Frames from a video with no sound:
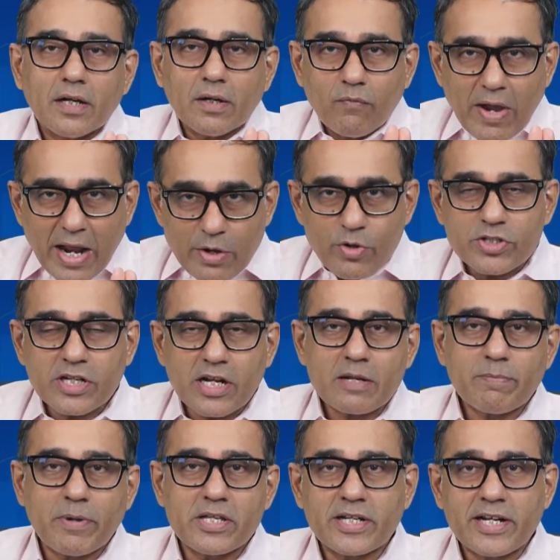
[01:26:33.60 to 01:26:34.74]
valuation
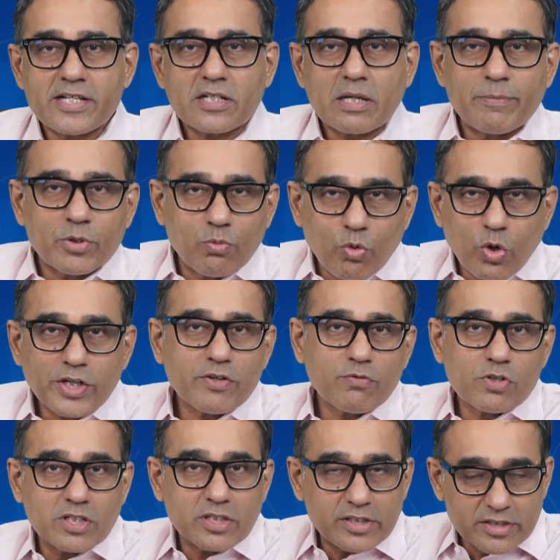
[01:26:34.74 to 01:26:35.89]
at present as compared to what it
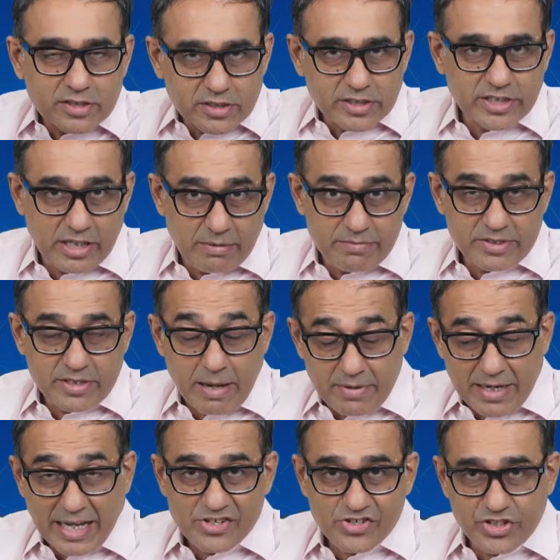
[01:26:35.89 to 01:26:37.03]
was the same time
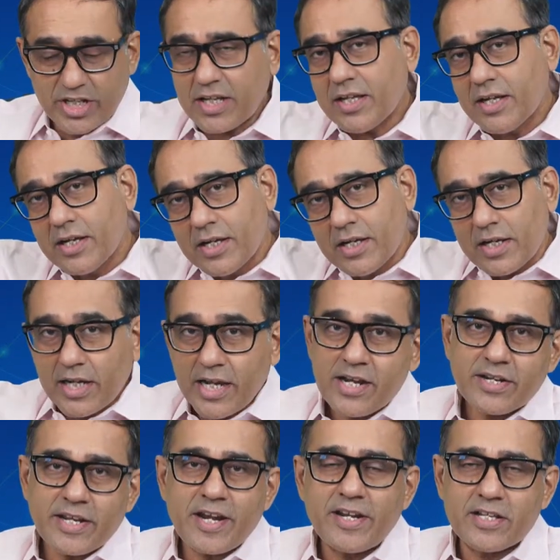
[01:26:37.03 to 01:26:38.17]
last year,
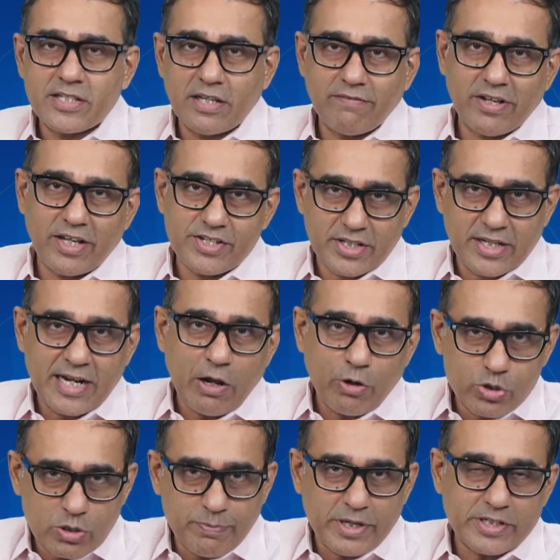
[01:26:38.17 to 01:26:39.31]
and 10 years average. And I
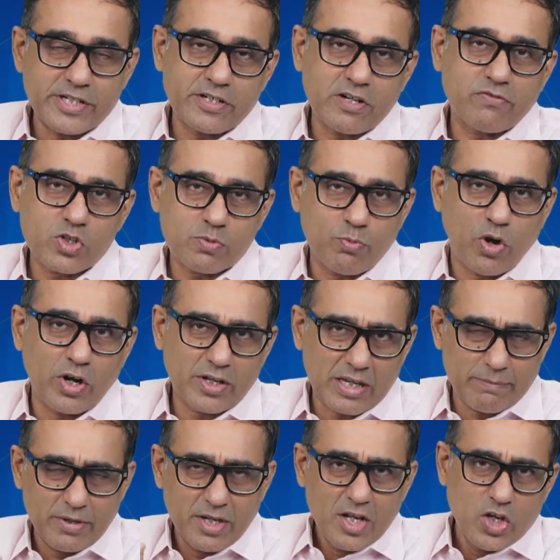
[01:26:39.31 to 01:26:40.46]
also presented for small cap.